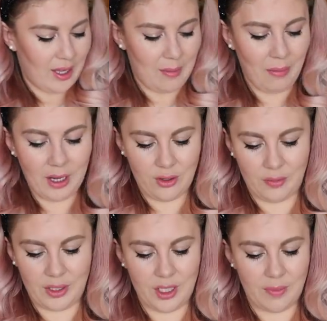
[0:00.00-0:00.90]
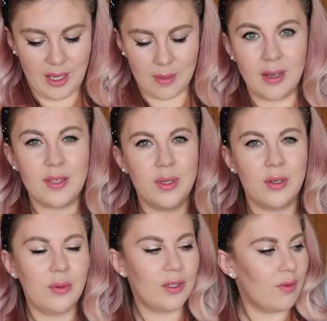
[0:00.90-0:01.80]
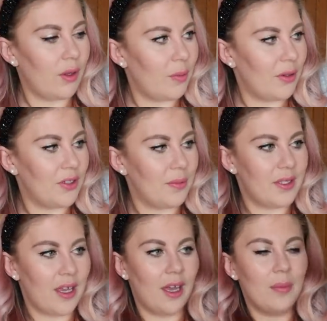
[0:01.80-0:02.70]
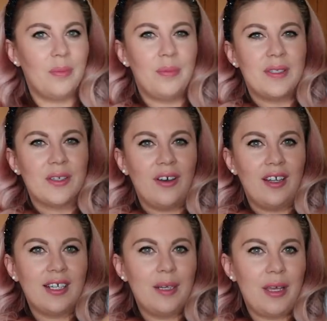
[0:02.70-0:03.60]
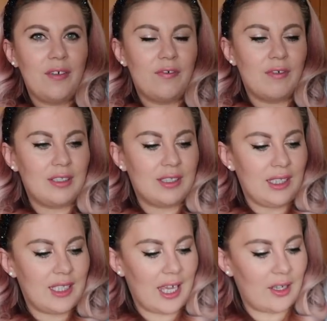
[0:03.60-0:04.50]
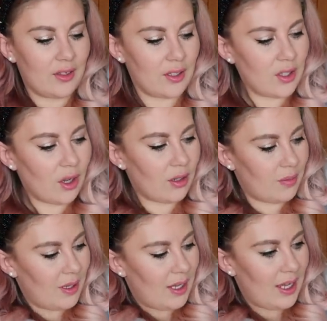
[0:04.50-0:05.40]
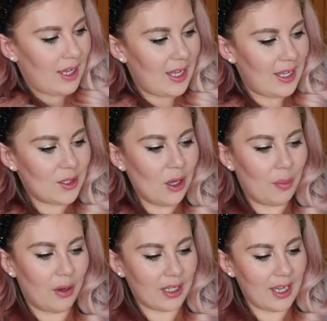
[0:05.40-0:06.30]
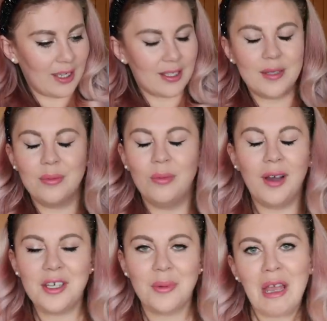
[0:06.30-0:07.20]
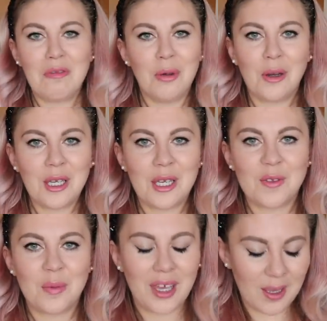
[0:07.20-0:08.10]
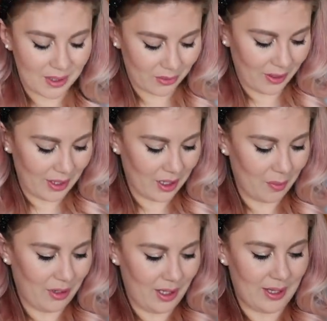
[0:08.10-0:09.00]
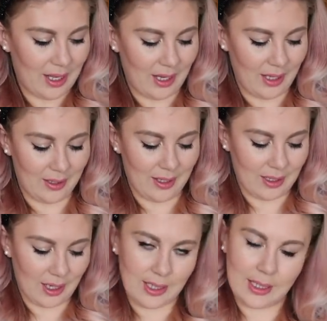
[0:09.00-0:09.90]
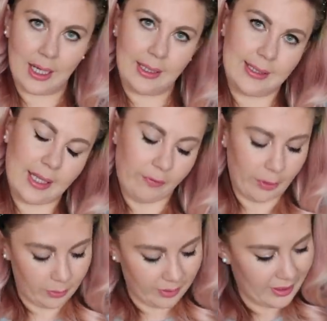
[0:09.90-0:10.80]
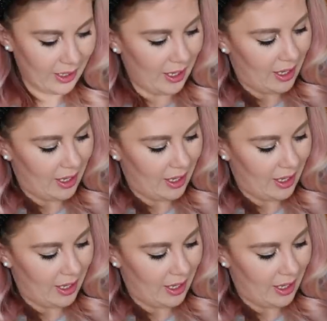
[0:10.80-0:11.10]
It might not be too big, plus we can always roll the bottoms up. It's got a little bit of frill detail at the top. It's got pockets. Why do we have pockets for babies? What are they going to put in there, like their tiny, tiny cell phones?